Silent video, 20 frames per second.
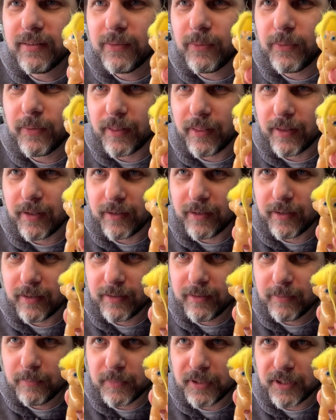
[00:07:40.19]
with a
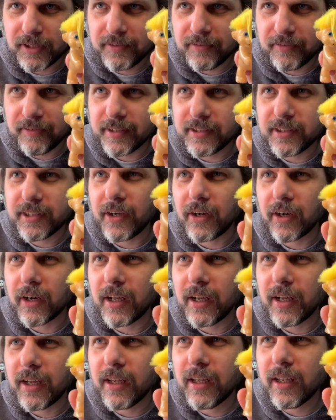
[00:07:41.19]
Misfits
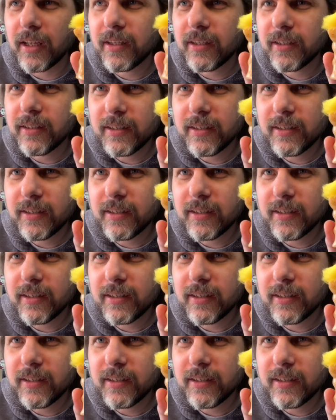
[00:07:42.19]
haircut,